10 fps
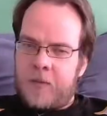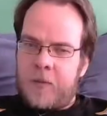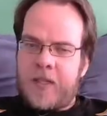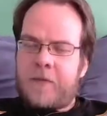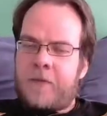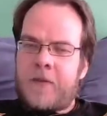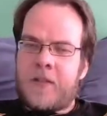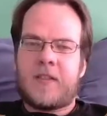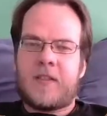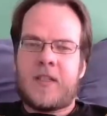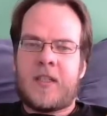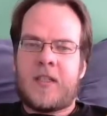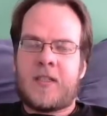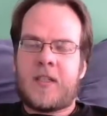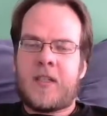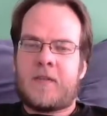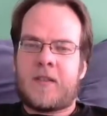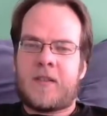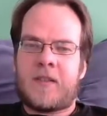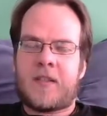when I first discovered
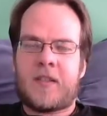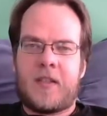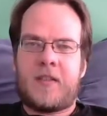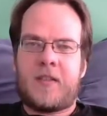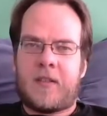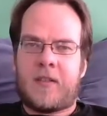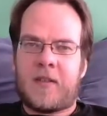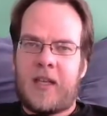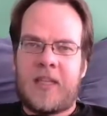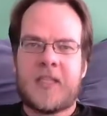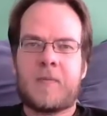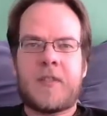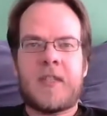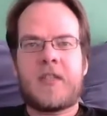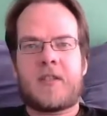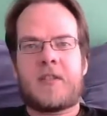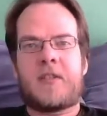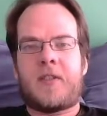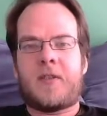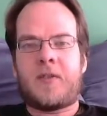this thing called Let's Plays on
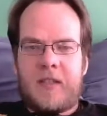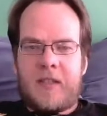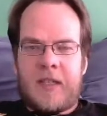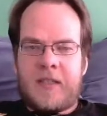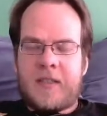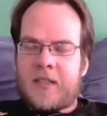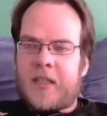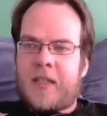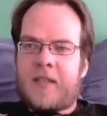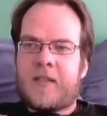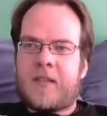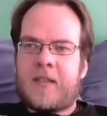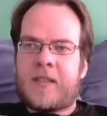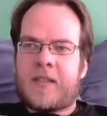YouTube, I decided that